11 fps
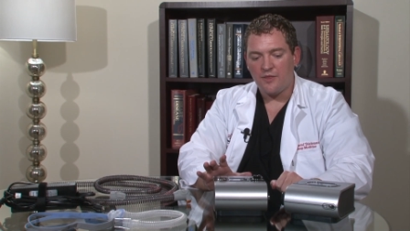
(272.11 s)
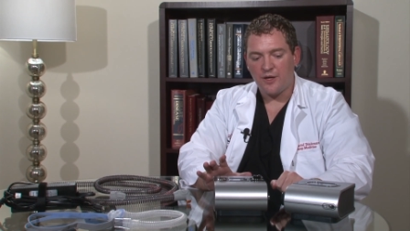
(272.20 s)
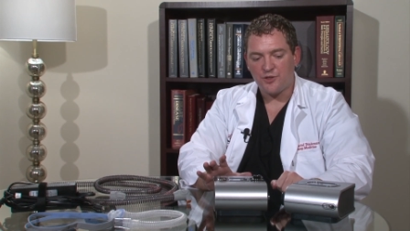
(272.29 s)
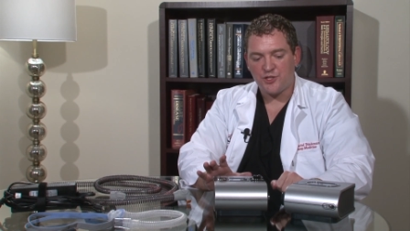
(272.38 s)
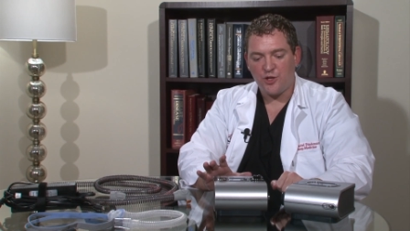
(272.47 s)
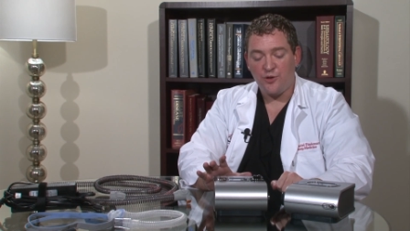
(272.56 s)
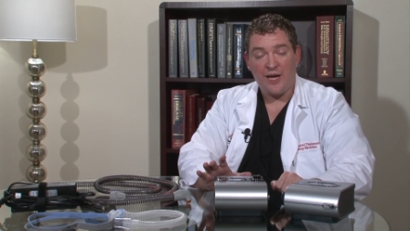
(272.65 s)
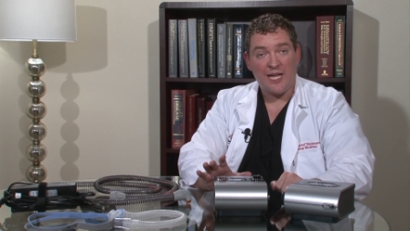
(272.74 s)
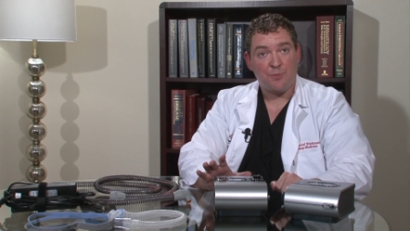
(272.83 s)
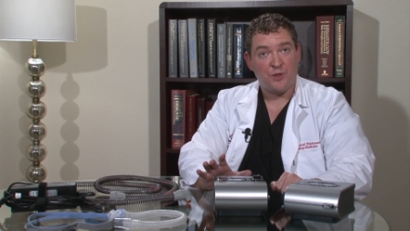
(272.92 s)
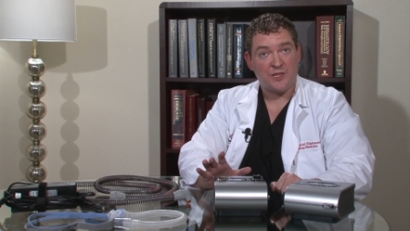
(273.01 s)
They'll show you
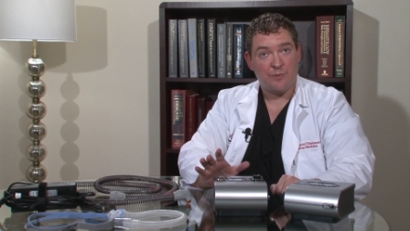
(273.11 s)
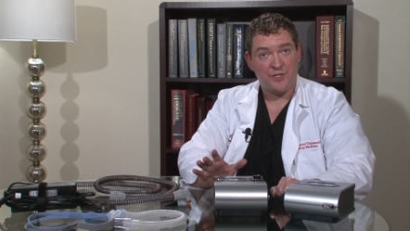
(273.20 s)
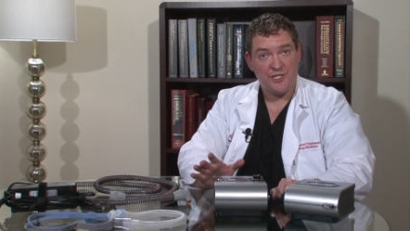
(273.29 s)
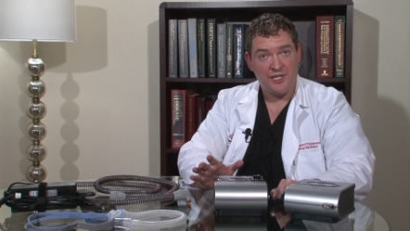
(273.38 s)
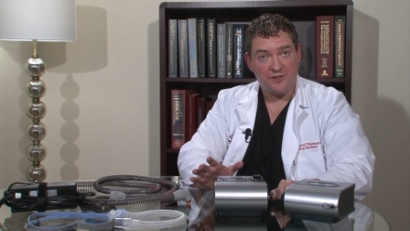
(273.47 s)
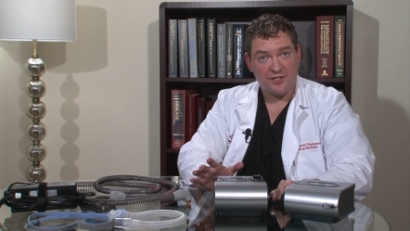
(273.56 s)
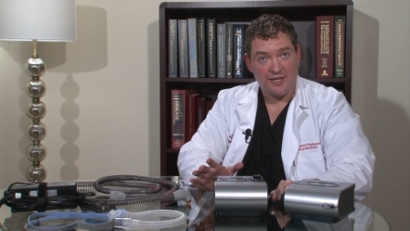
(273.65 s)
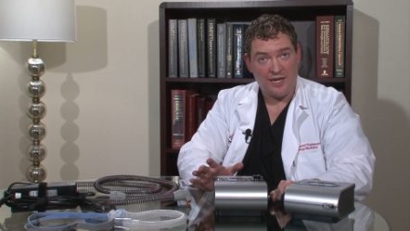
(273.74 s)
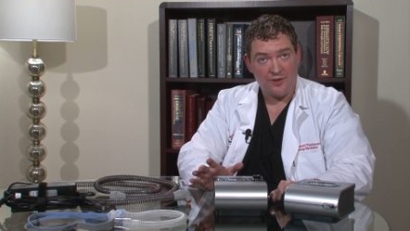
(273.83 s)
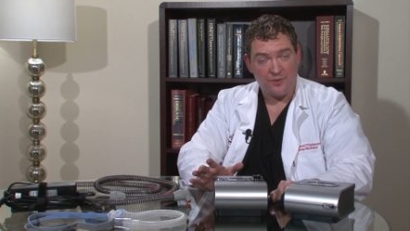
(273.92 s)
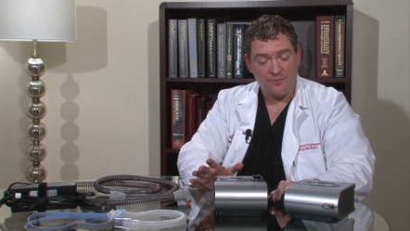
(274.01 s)
how to put the machine
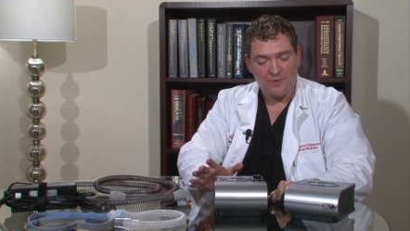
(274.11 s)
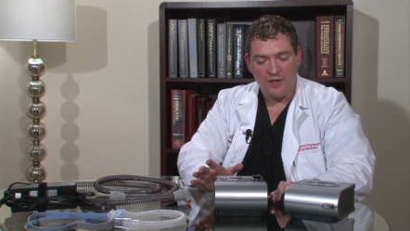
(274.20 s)
together.